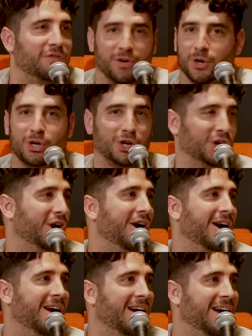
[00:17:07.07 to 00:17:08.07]
for
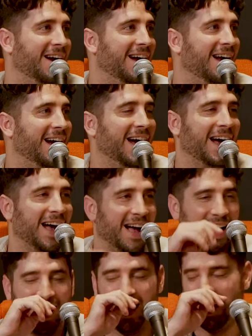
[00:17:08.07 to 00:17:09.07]
sure. Like, here you
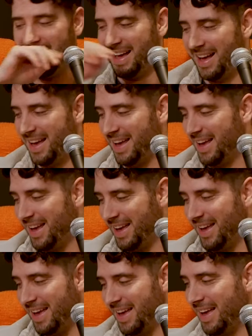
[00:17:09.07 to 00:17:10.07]
go, my darling.
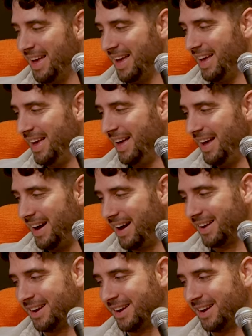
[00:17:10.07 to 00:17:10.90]
A